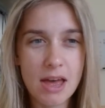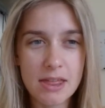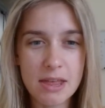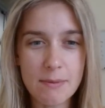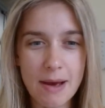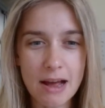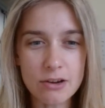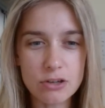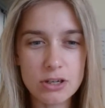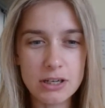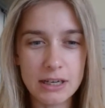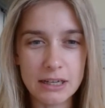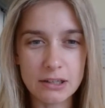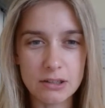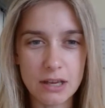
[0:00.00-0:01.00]
They were actually
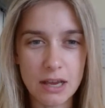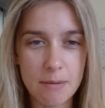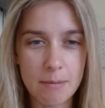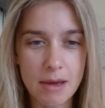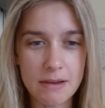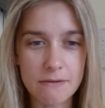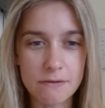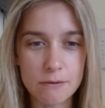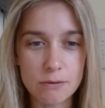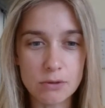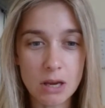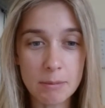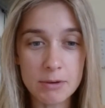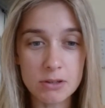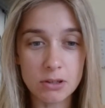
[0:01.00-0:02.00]
linked to him a few
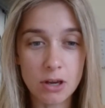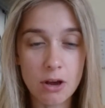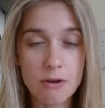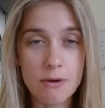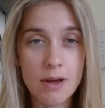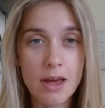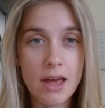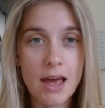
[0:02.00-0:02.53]
summers ago,